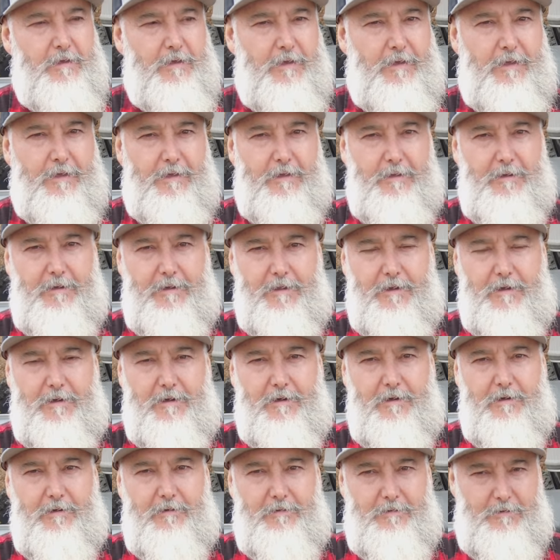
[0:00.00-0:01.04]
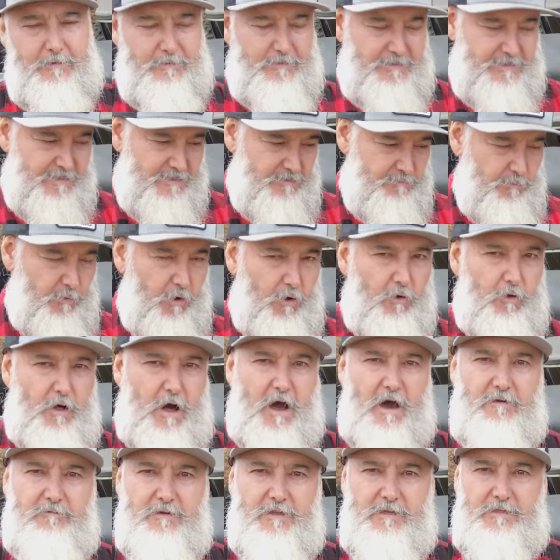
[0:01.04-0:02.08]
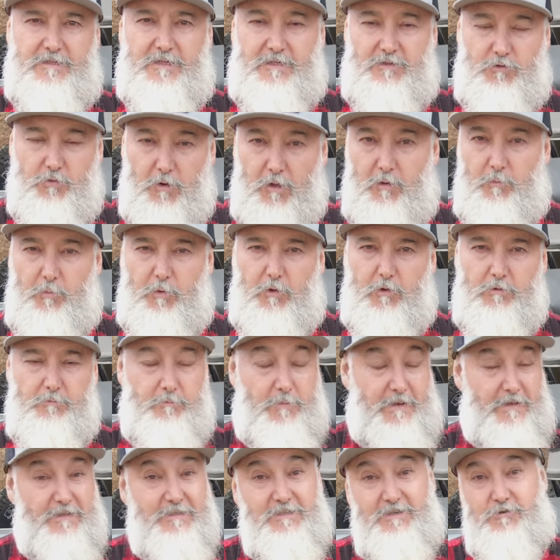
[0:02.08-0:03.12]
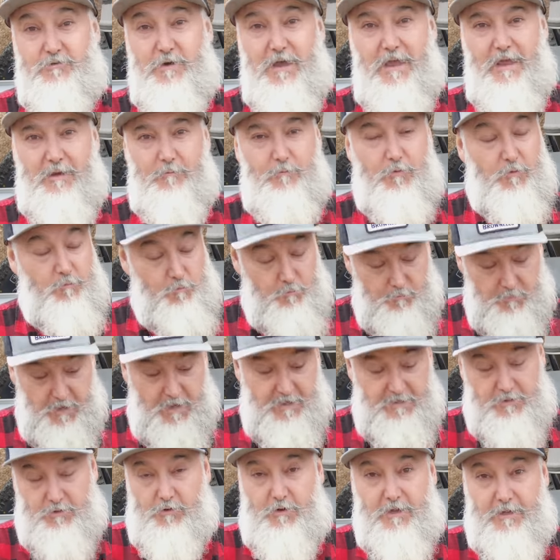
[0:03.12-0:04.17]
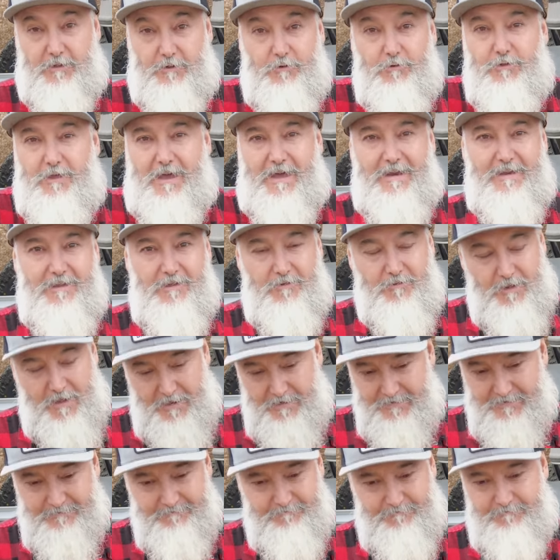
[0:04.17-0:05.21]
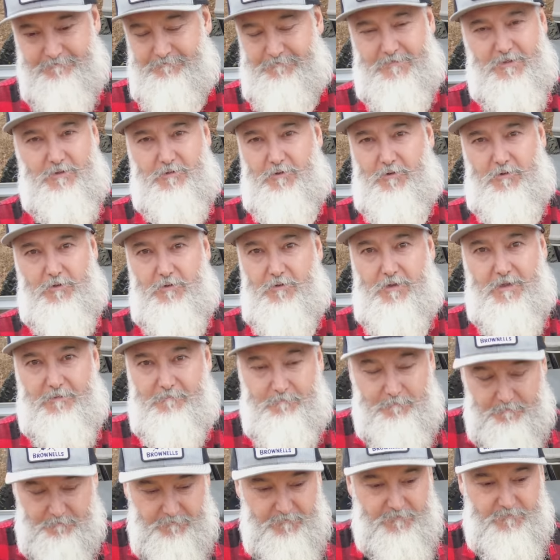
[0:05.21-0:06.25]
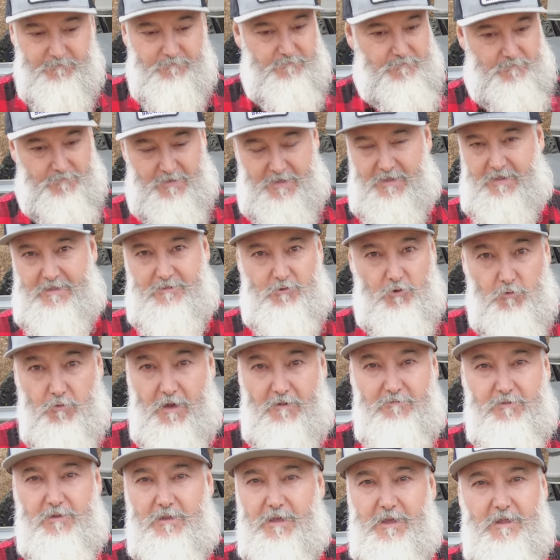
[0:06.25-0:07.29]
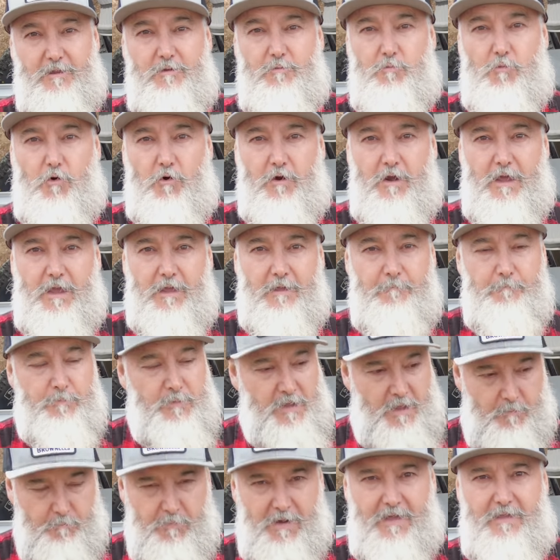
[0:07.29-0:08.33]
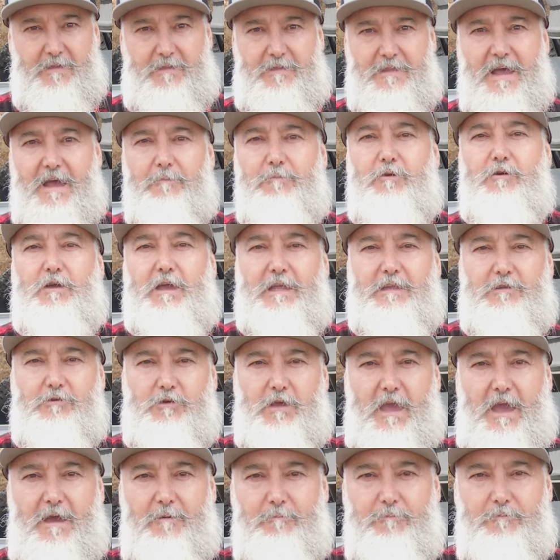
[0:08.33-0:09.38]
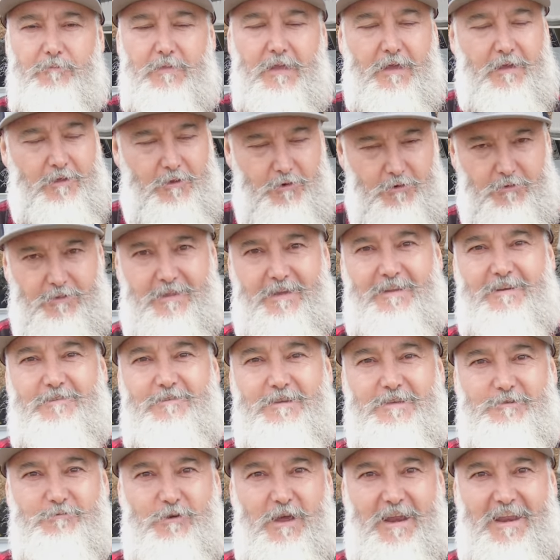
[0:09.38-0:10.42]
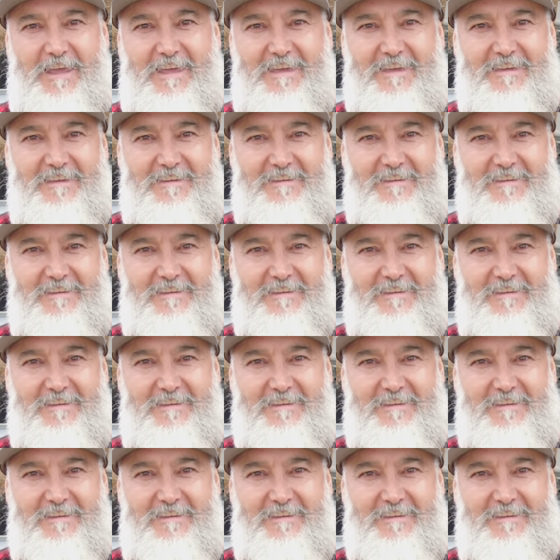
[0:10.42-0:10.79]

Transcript: and uh, it's a small oven, it's a 12 volt, but it's great because you can do that. You can, you know, you can do everything in the morning, and by the time you get to camp, your dinner is ready